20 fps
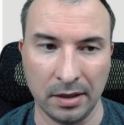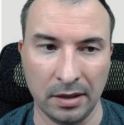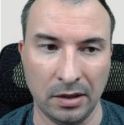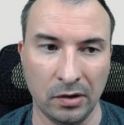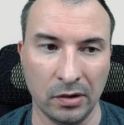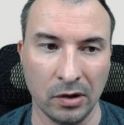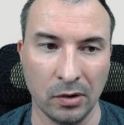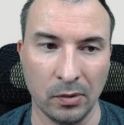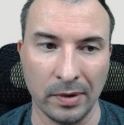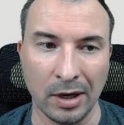
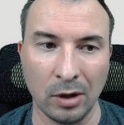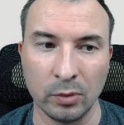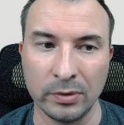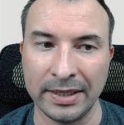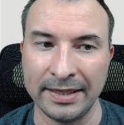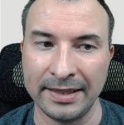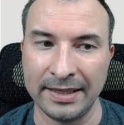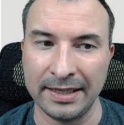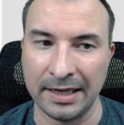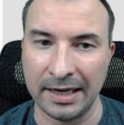you know,
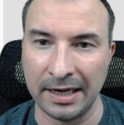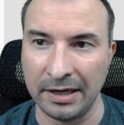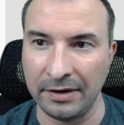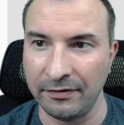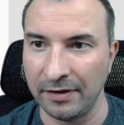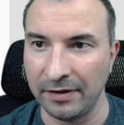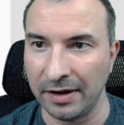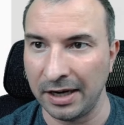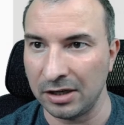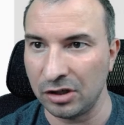authenticate
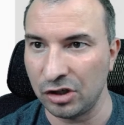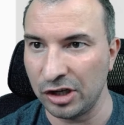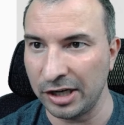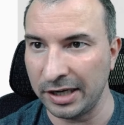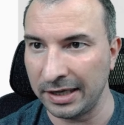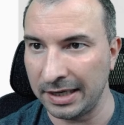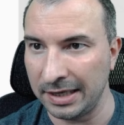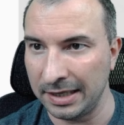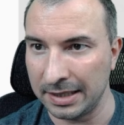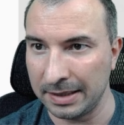via
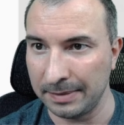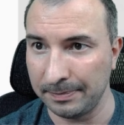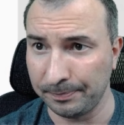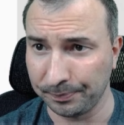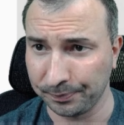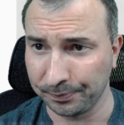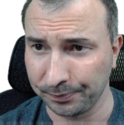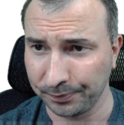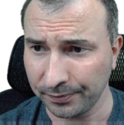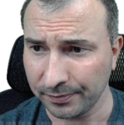Jenkins,
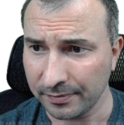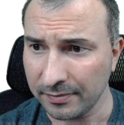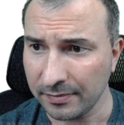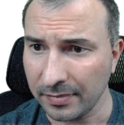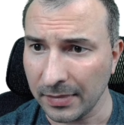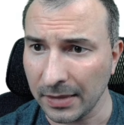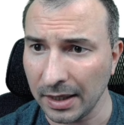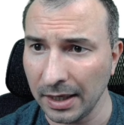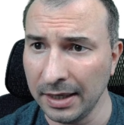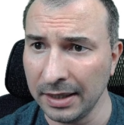
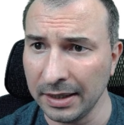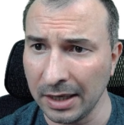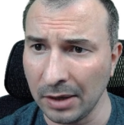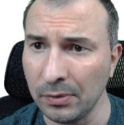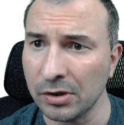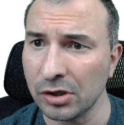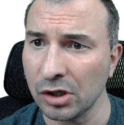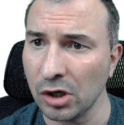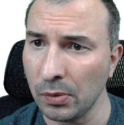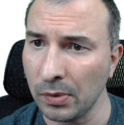and I
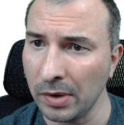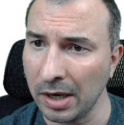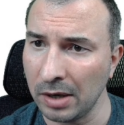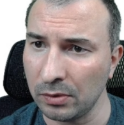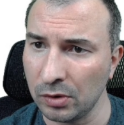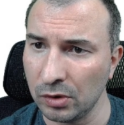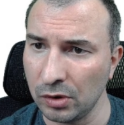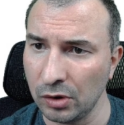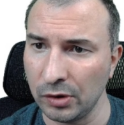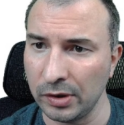will show you how
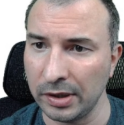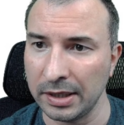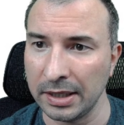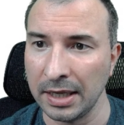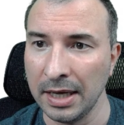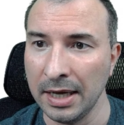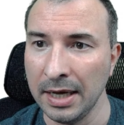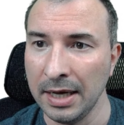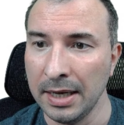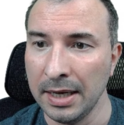to do it.
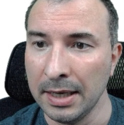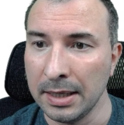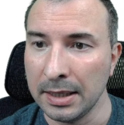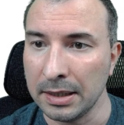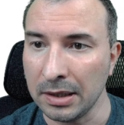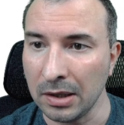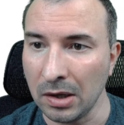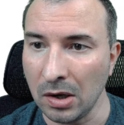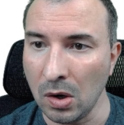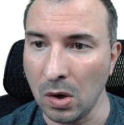
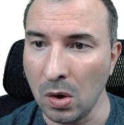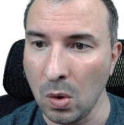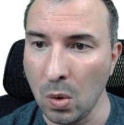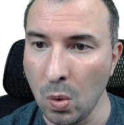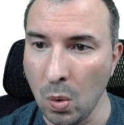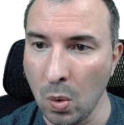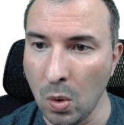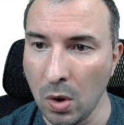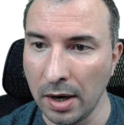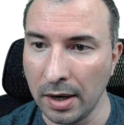
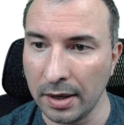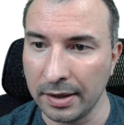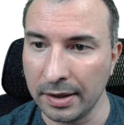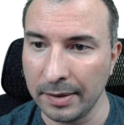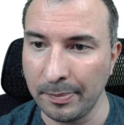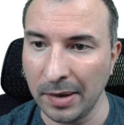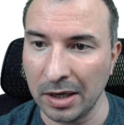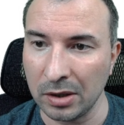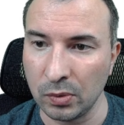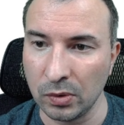So the
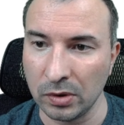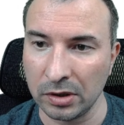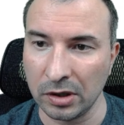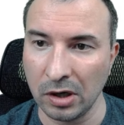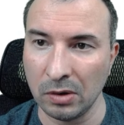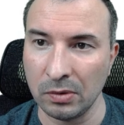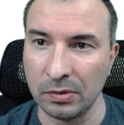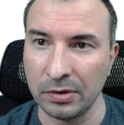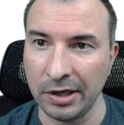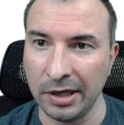password
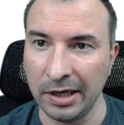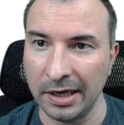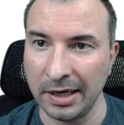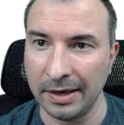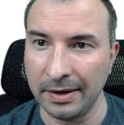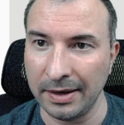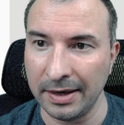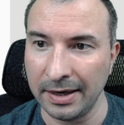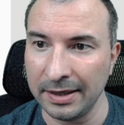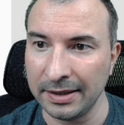goes
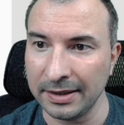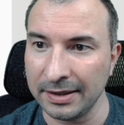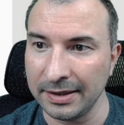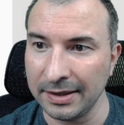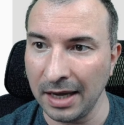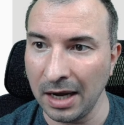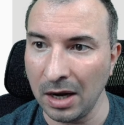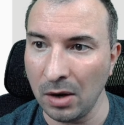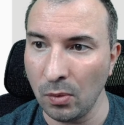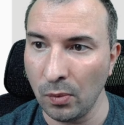here, and
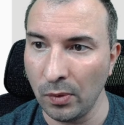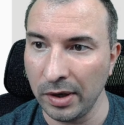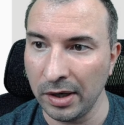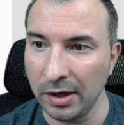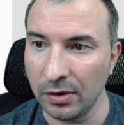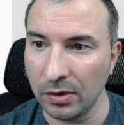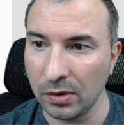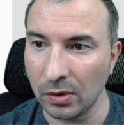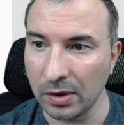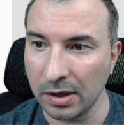now we
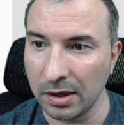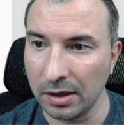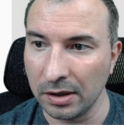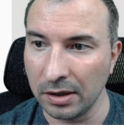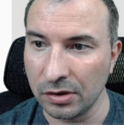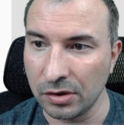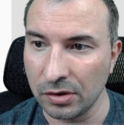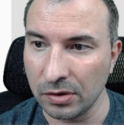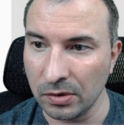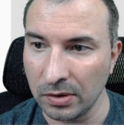need to
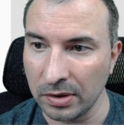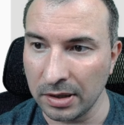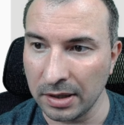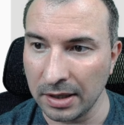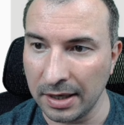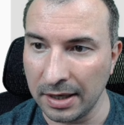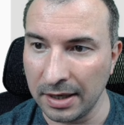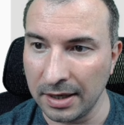choose